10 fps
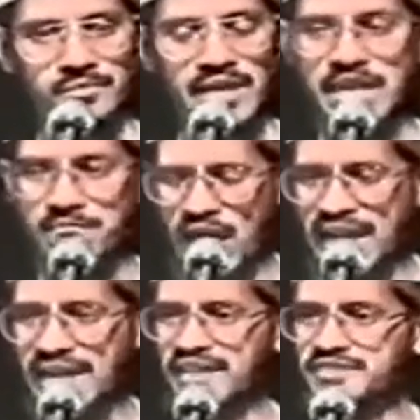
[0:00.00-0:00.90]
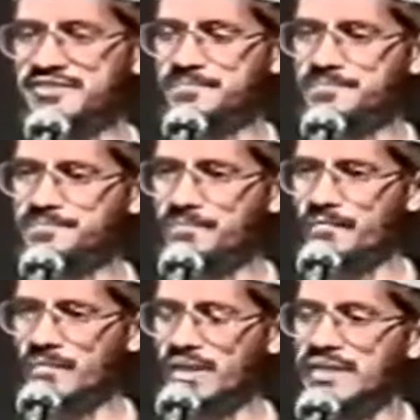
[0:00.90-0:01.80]
And if you analyze,
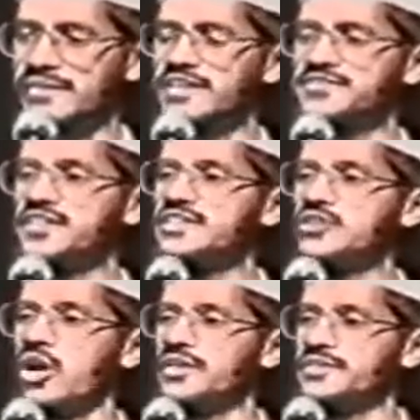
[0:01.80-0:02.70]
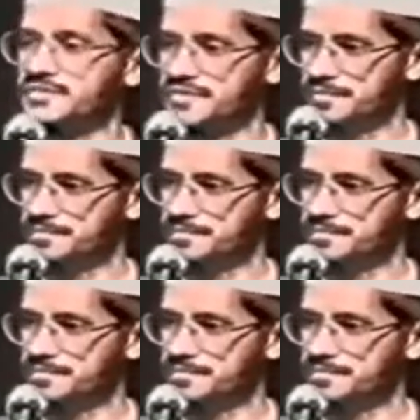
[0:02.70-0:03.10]
there are certain qualities